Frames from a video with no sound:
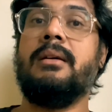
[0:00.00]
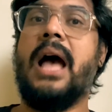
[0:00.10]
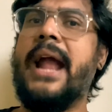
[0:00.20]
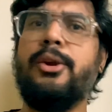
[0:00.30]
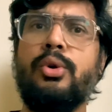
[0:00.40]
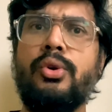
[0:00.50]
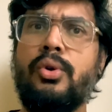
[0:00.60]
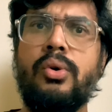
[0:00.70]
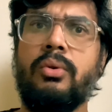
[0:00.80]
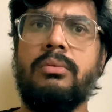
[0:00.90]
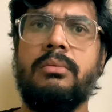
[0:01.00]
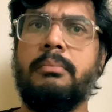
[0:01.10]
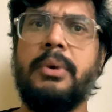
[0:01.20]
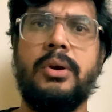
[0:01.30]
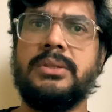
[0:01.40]
I don't know,
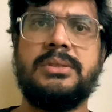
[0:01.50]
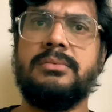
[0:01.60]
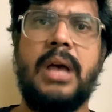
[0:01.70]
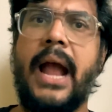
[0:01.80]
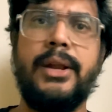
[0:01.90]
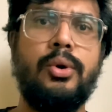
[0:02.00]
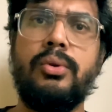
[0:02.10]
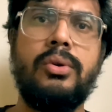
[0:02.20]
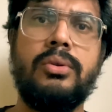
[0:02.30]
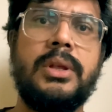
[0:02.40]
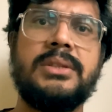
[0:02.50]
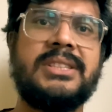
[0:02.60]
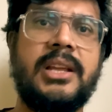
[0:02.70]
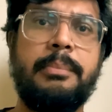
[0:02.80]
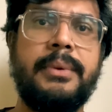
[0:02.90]
because I don't know the
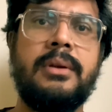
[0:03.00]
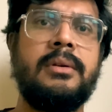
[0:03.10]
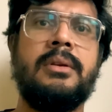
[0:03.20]
script.